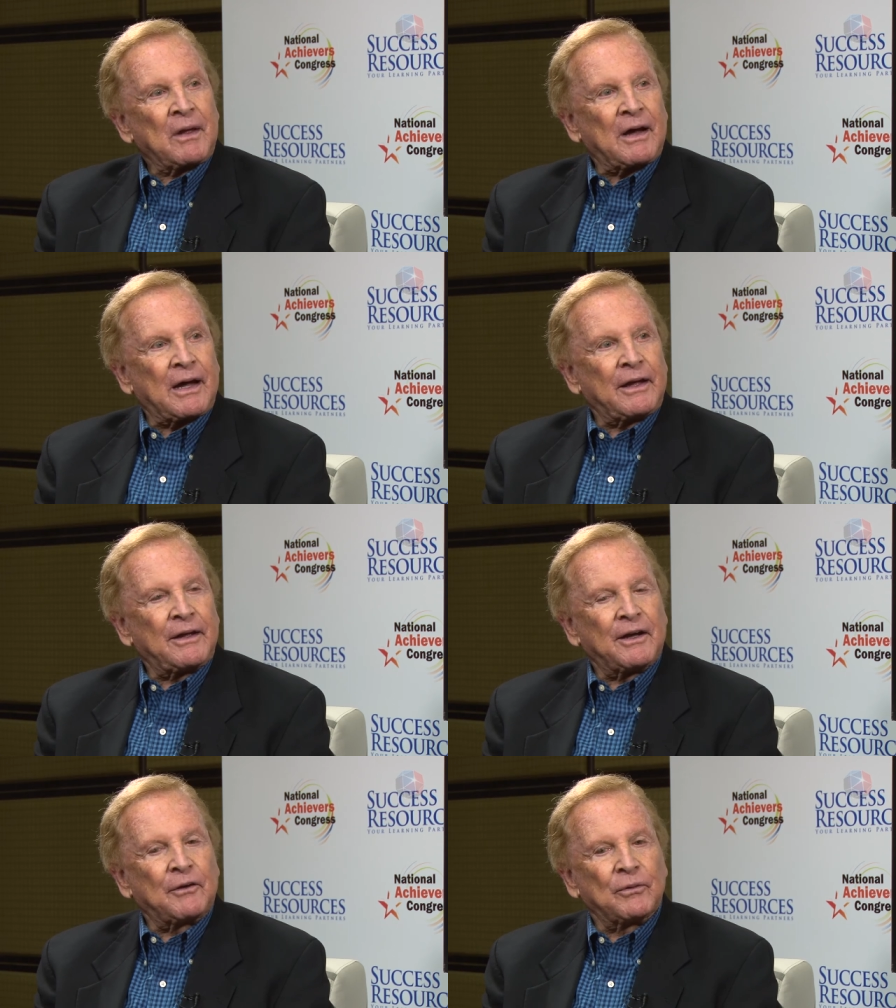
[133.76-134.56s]

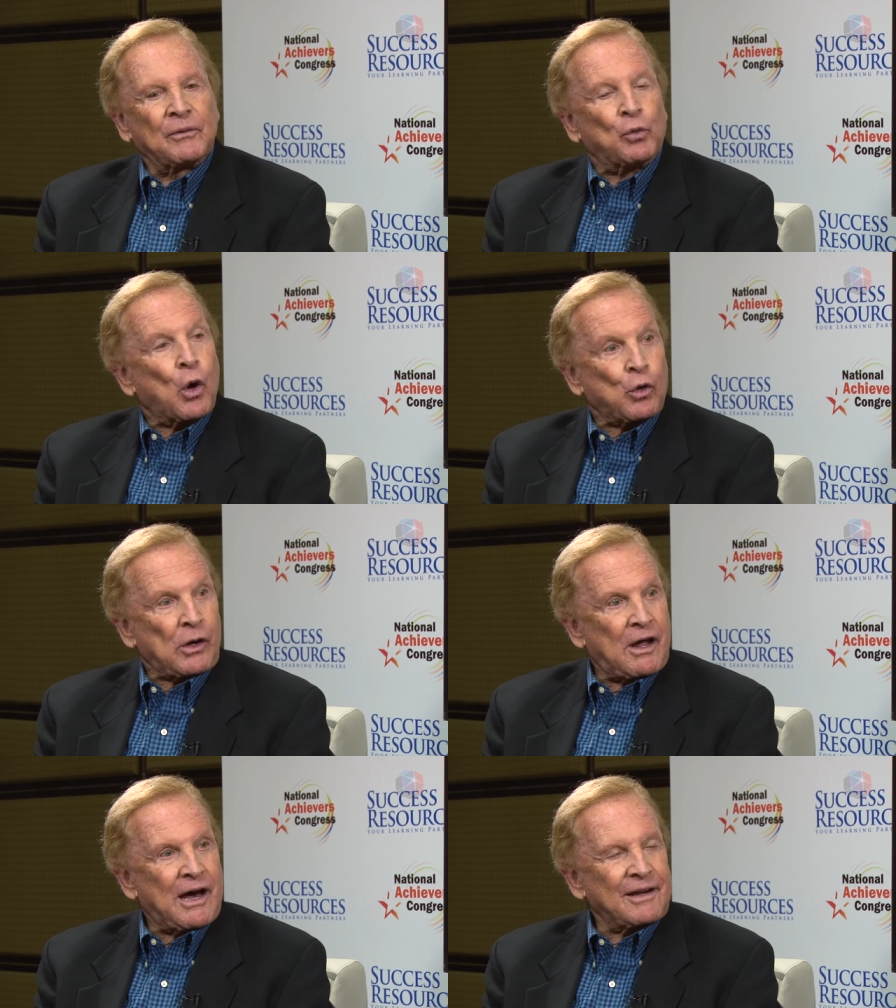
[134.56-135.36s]
I uh, wrote a
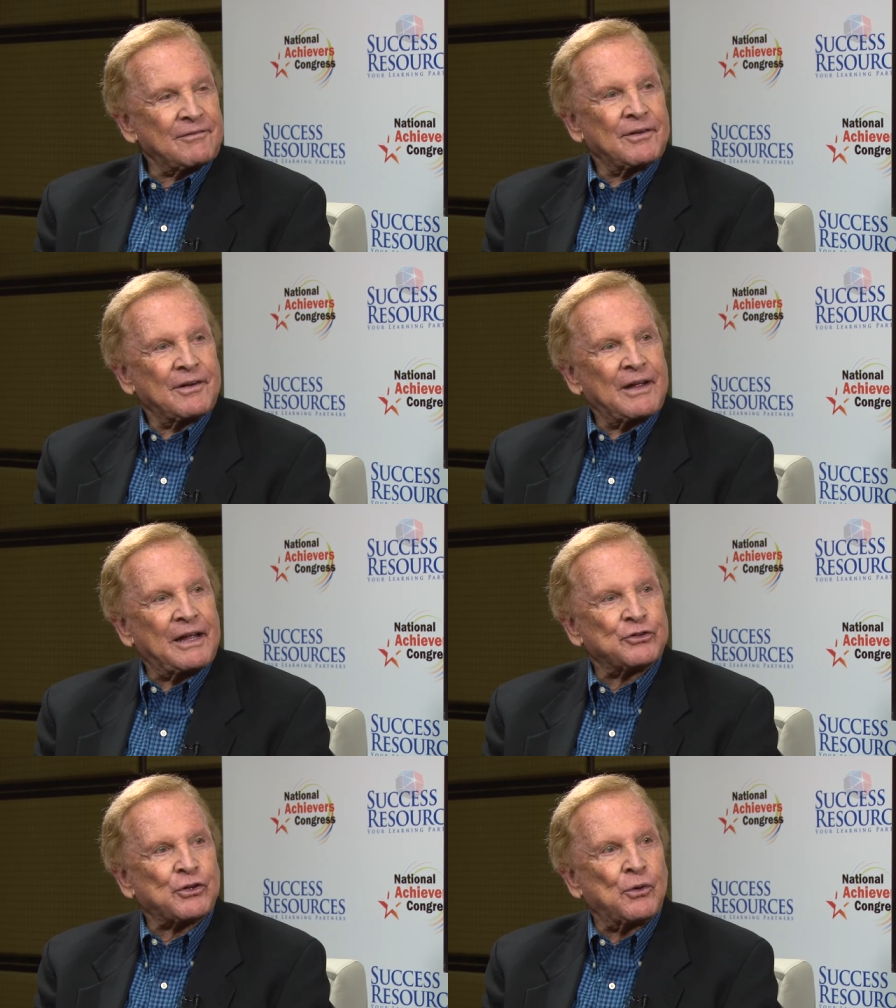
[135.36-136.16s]
lot.
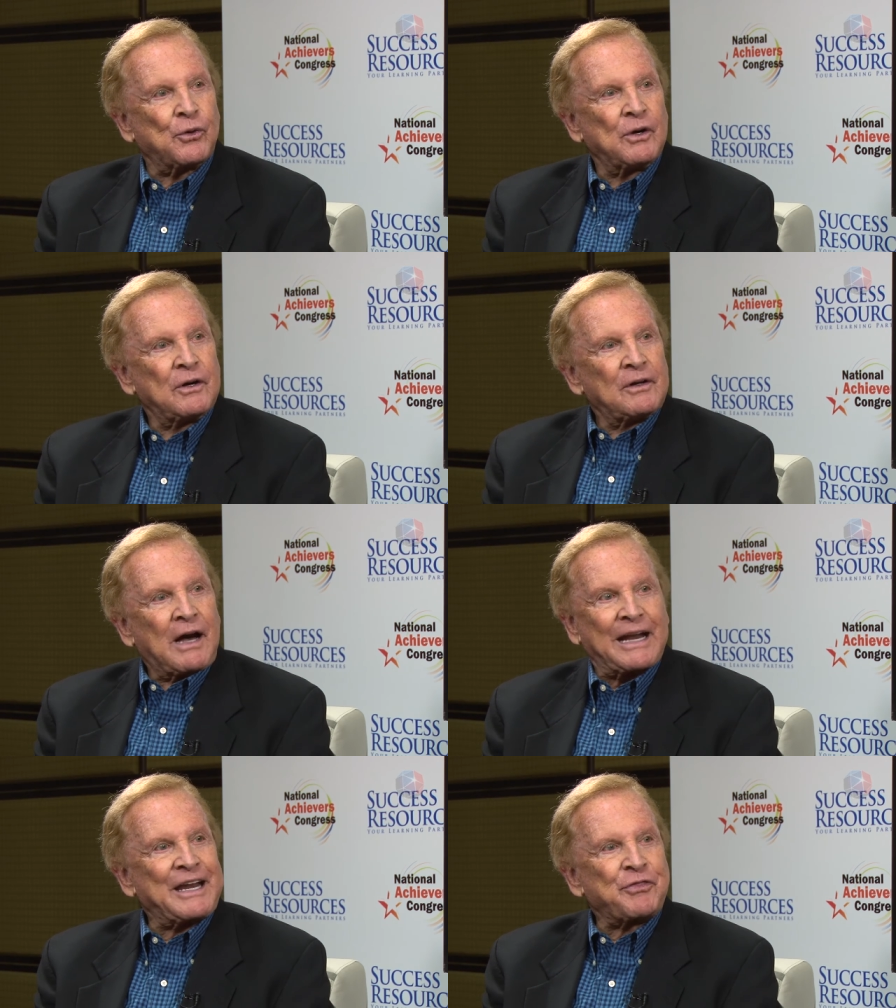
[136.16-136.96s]
And so
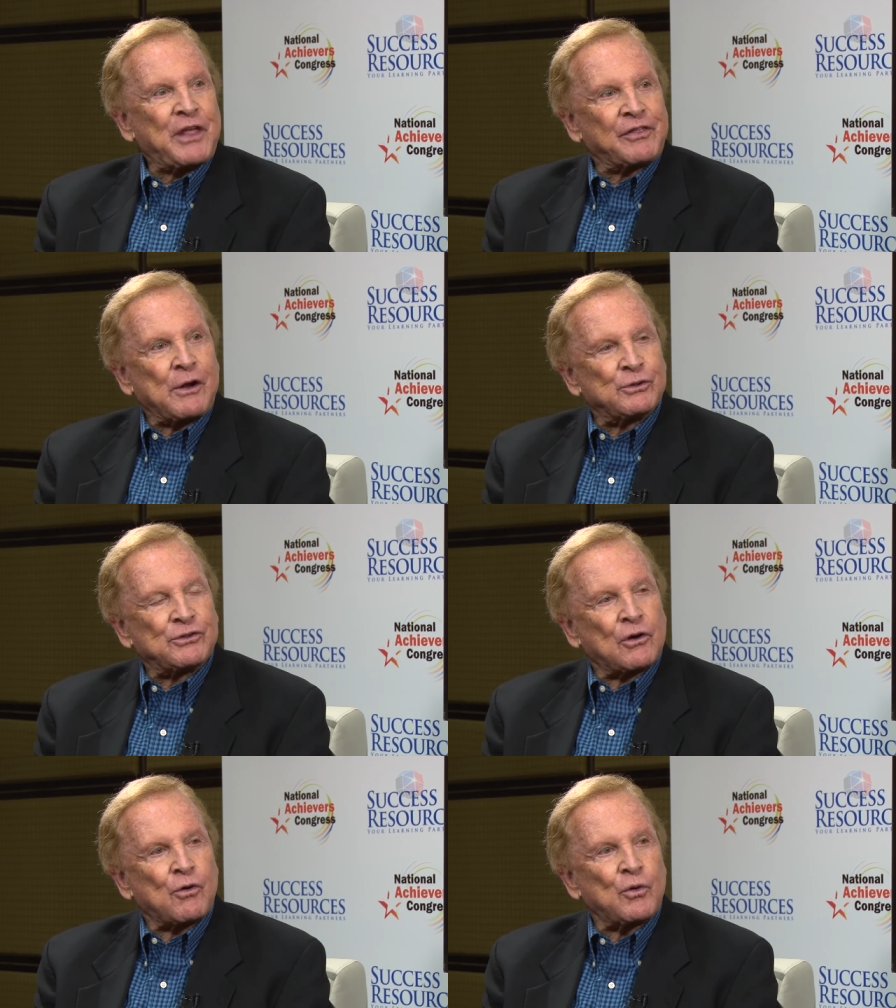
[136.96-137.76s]
I didn't think there
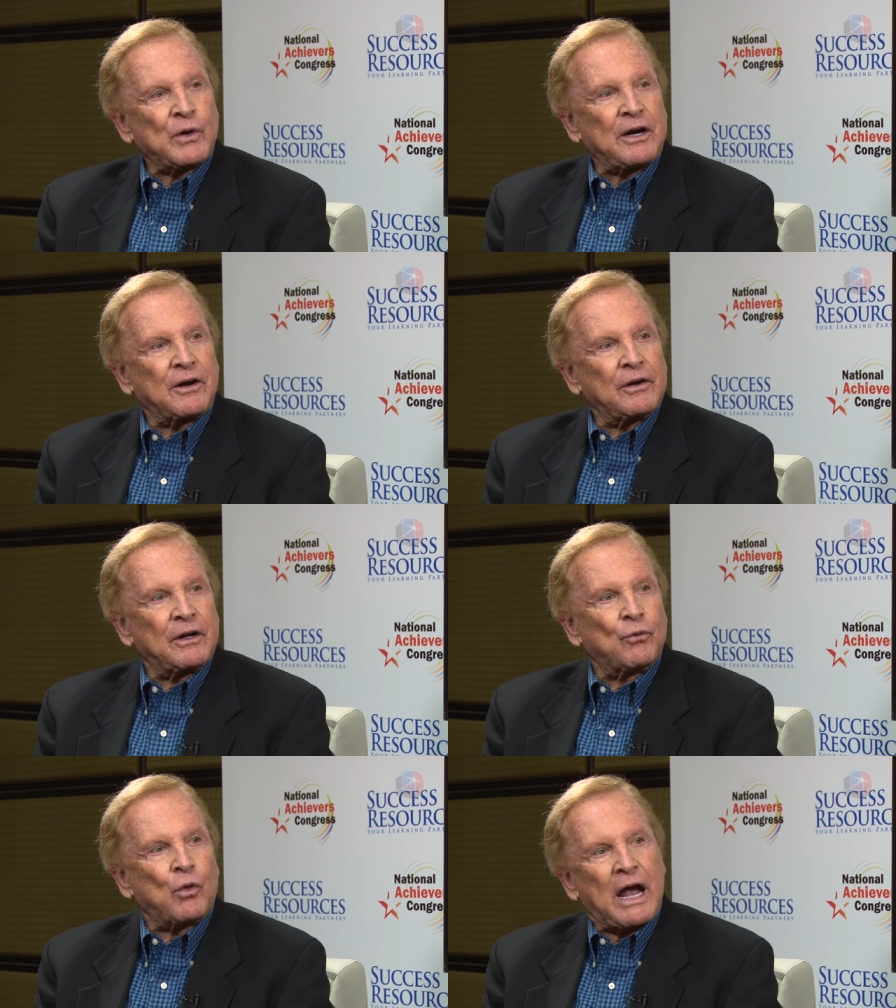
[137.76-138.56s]
was a career
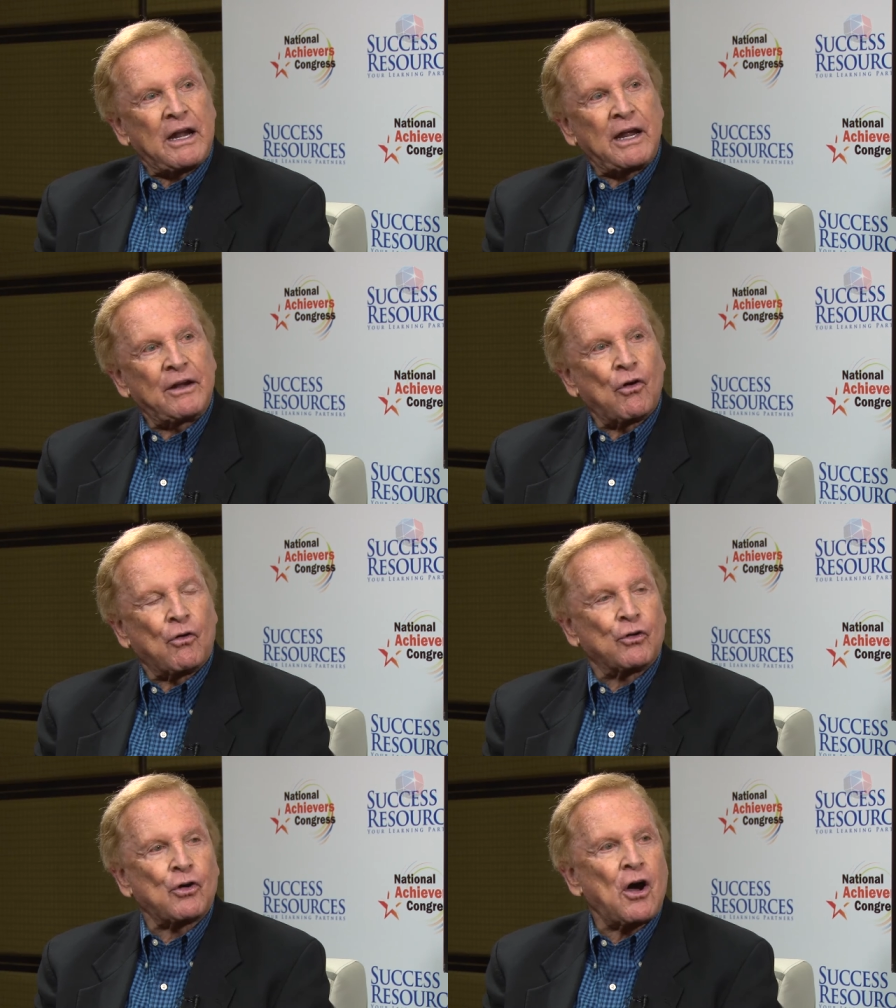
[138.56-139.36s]
in writing
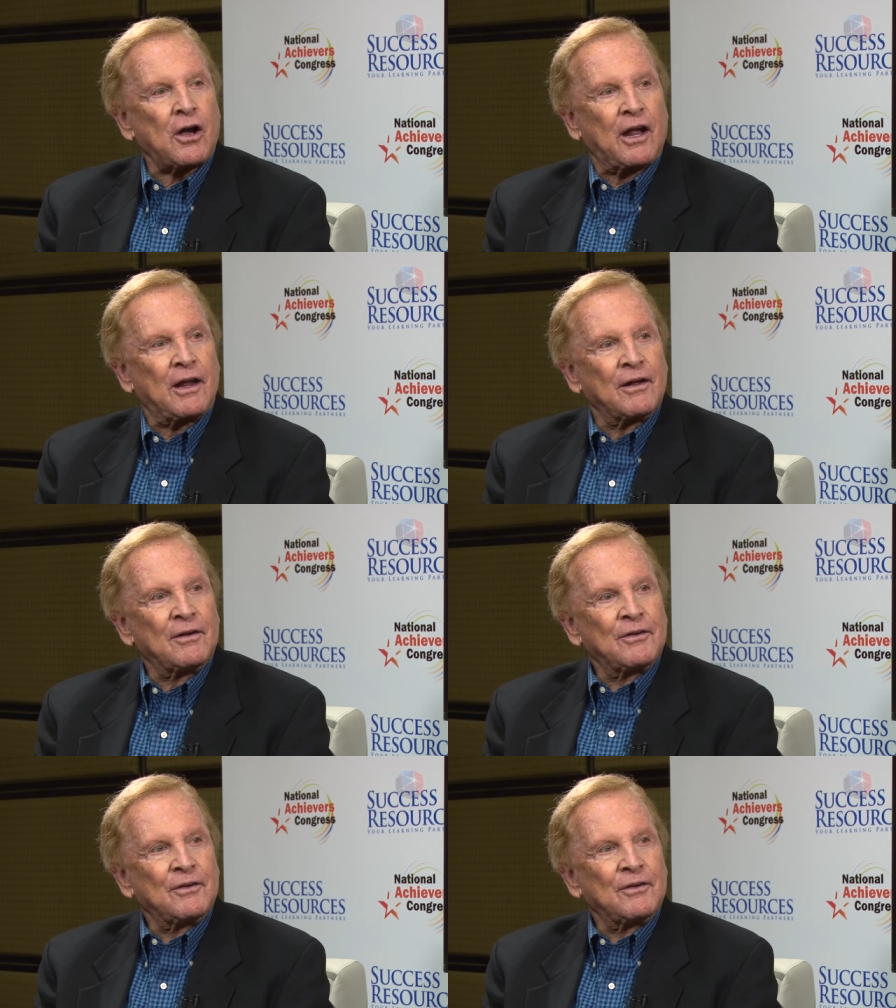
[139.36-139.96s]
or talking.